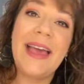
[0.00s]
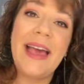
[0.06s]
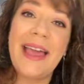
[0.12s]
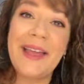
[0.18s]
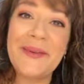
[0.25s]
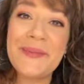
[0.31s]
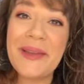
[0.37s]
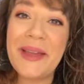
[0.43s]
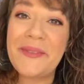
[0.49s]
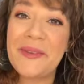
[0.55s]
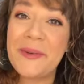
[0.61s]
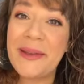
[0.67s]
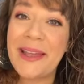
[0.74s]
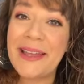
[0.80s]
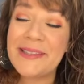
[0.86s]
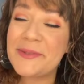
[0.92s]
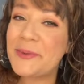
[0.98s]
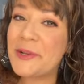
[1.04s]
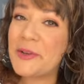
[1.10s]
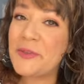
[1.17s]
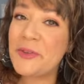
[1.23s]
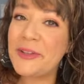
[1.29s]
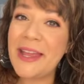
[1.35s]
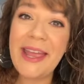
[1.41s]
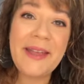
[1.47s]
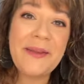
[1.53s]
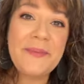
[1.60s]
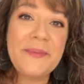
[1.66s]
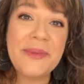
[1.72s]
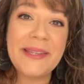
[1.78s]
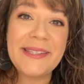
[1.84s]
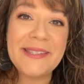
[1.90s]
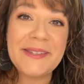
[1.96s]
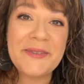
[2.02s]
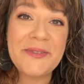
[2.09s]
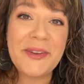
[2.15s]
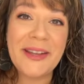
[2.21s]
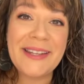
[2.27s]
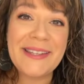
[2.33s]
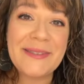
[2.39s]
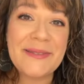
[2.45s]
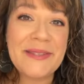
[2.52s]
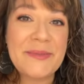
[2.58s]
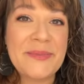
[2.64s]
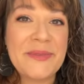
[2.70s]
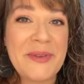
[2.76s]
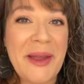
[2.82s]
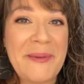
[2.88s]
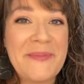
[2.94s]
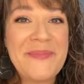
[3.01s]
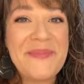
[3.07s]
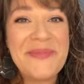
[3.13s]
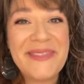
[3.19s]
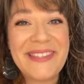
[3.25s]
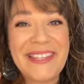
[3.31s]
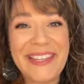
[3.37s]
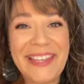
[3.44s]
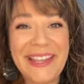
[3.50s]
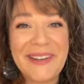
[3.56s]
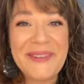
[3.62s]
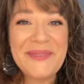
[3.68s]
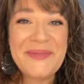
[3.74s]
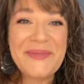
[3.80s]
I hope everyone has a wonderful day. Please don't forget to subscribe. See you later.